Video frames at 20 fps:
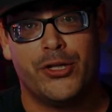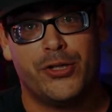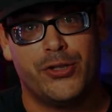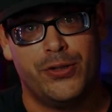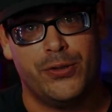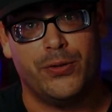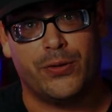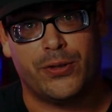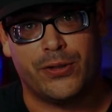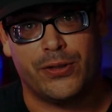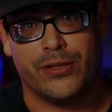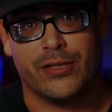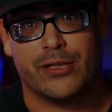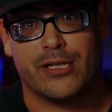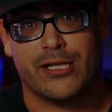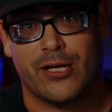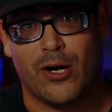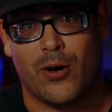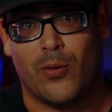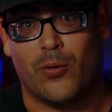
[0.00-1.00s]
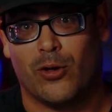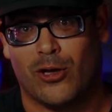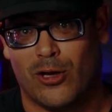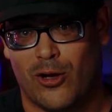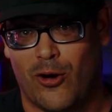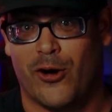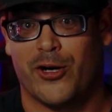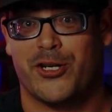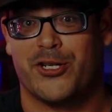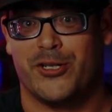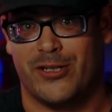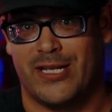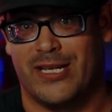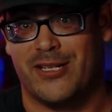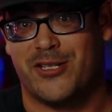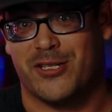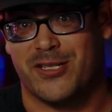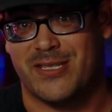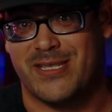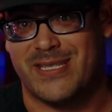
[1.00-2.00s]
you could go larger than
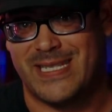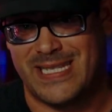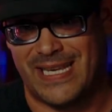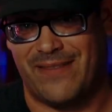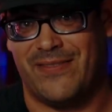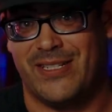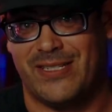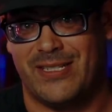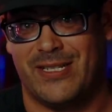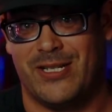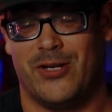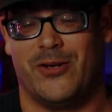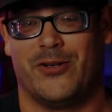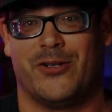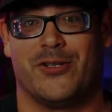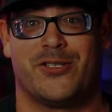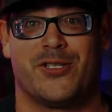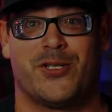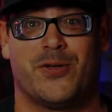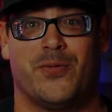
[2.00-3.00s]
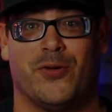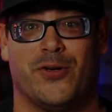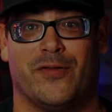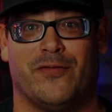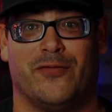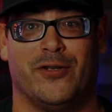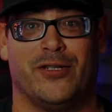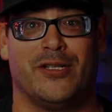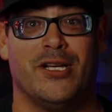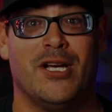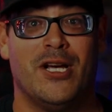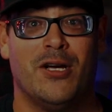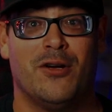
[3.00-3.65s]
just 1,700 square foot